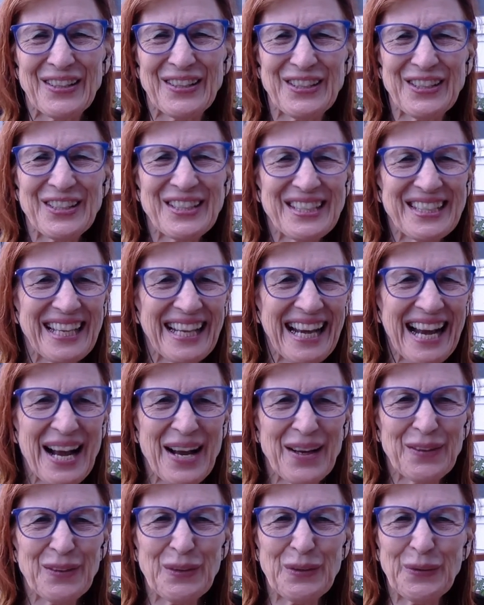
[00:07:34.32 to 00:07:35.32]
Just get
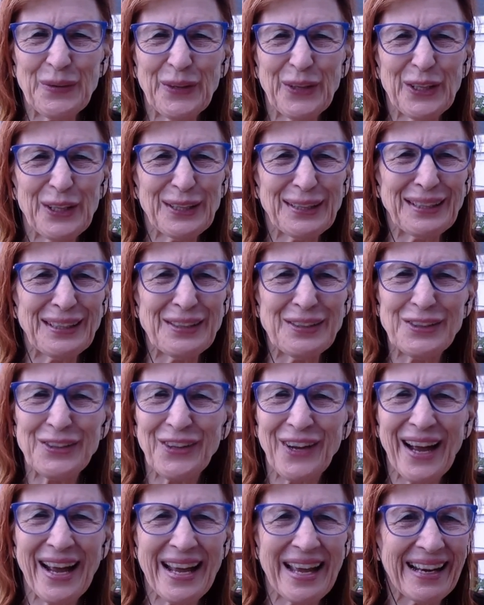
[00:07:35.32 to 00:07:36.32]
out in the world and
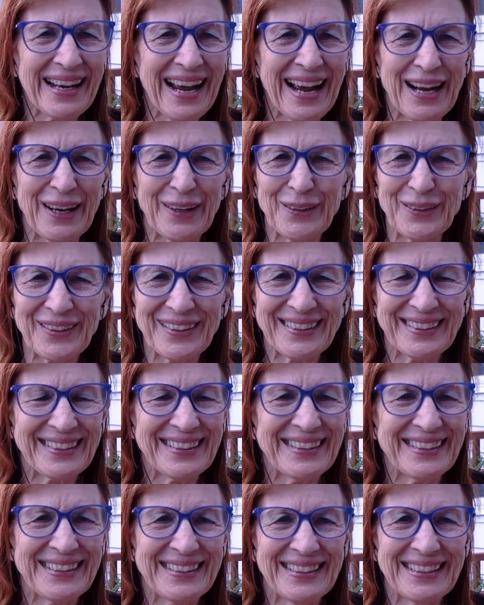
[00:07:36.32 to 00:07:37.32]
try it out.
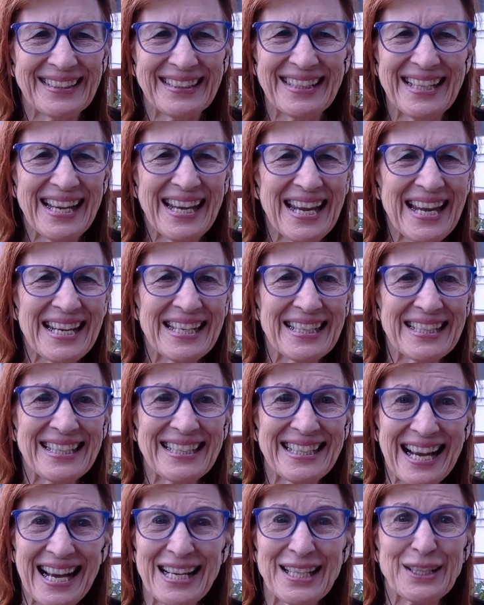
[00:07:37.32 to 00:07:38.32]
It
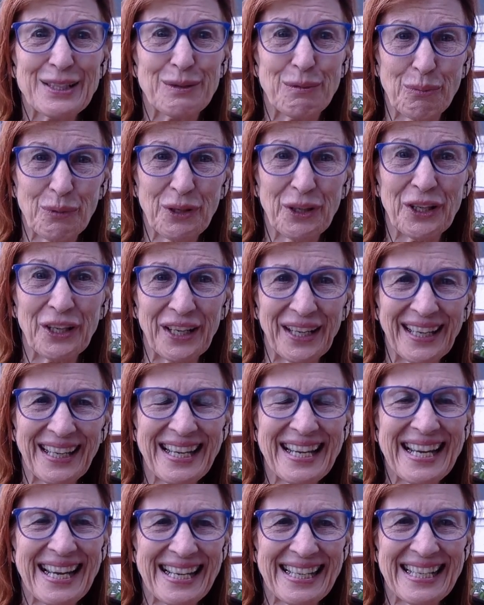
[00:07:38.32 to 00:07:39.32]
does work,
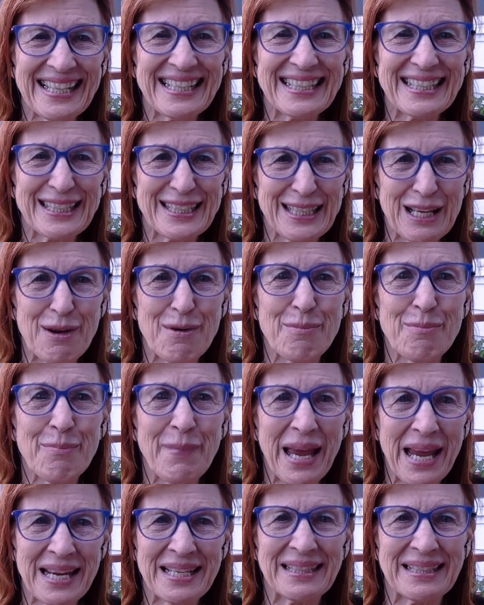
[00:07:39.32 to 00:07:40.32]
and it's
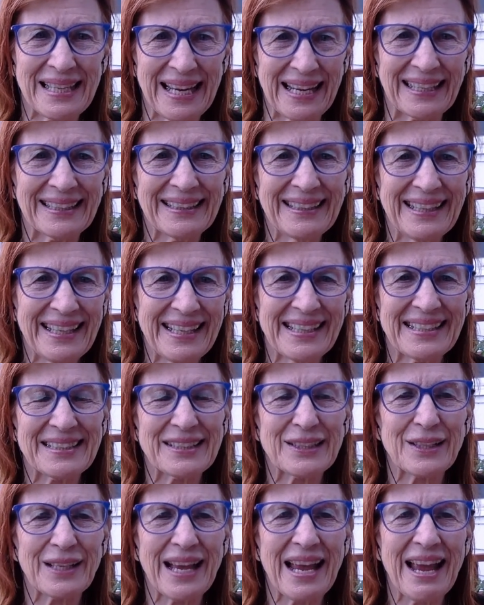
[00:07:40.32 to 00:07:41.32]
amazing.
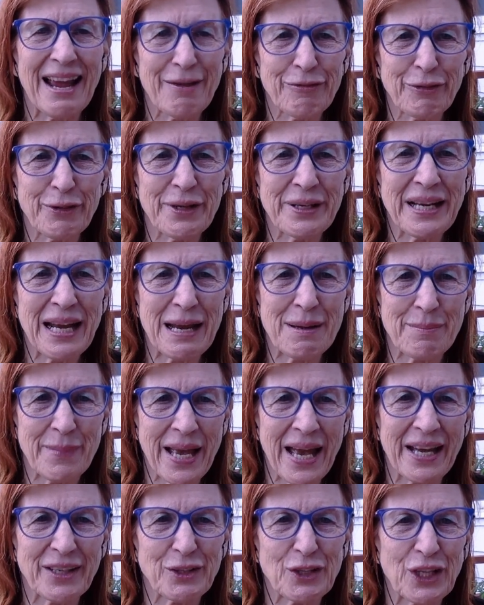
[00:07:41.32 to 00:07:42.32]
It's everyday
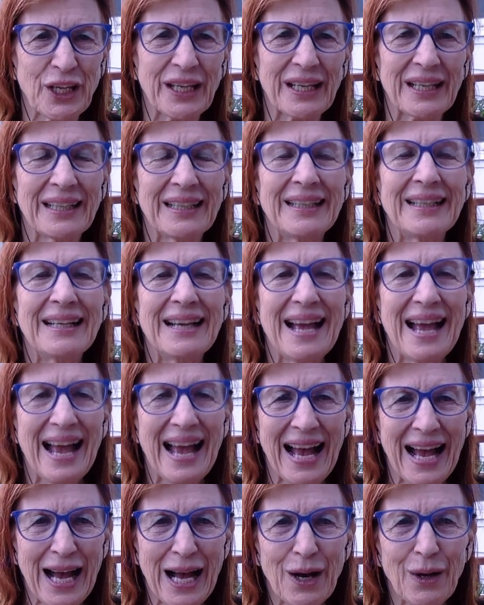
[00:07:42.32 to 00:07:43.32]
magic.
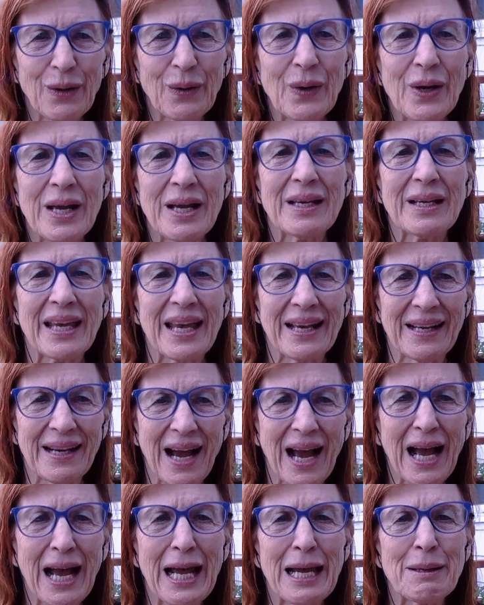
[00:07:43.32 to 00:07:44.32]
How can
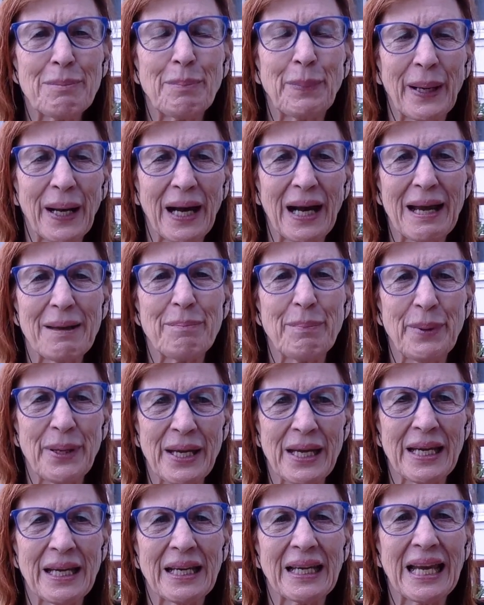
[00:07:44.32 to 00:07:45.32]
I, by
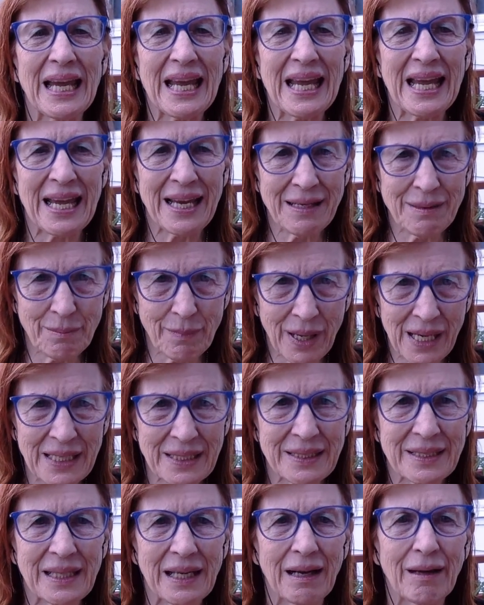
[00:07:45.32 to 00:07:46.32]
being in
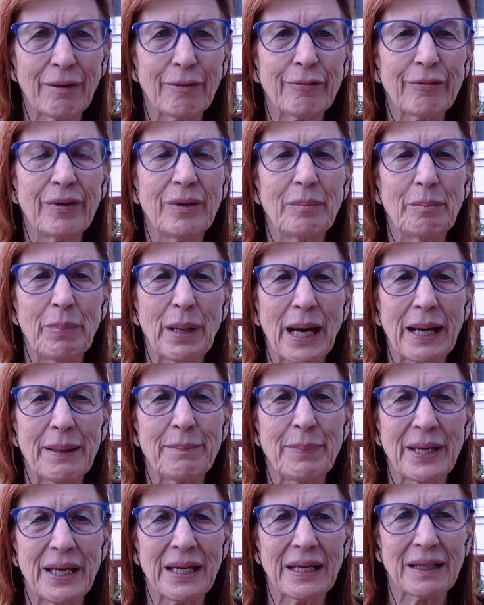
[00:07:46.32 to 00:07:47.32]
myself, by
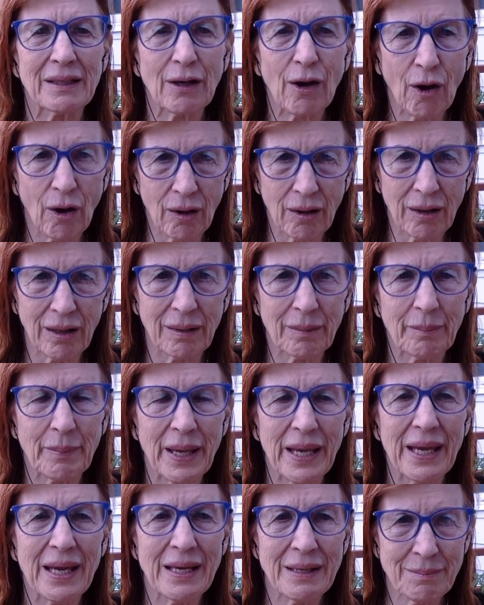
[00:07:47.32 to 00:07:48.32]
being calm
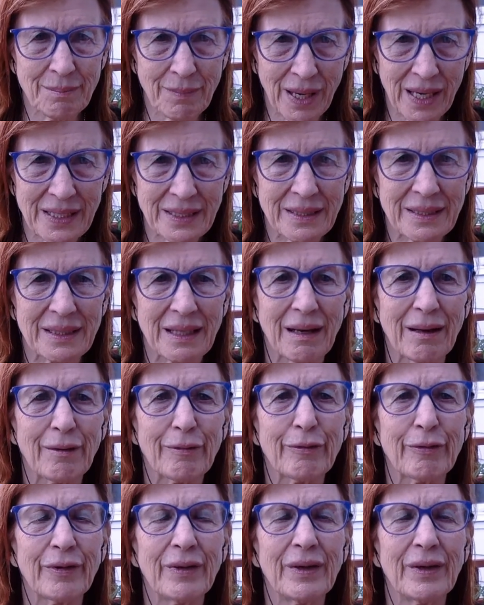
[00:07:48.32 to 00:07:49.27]
in myself,